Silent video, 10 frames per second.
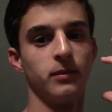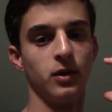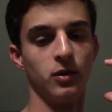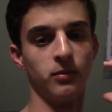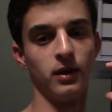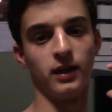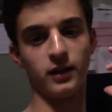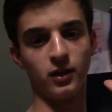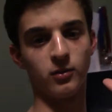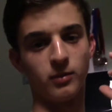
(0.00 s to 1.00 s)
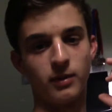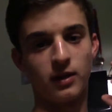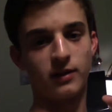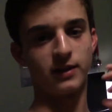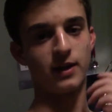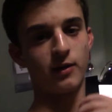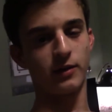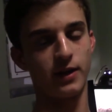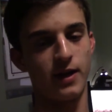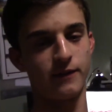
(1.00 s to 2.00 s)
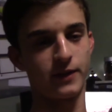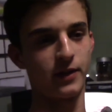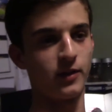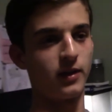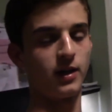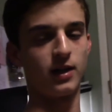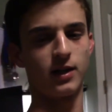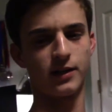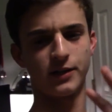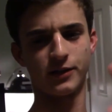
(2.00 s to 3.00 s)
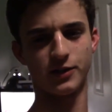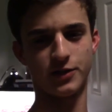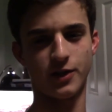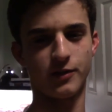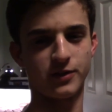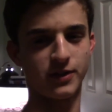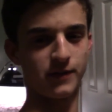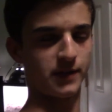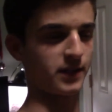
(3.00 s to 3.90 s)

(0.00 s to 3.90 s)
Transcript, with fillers: home. I got home about an hour and a half ago. Uh, I already took a shower and stuff like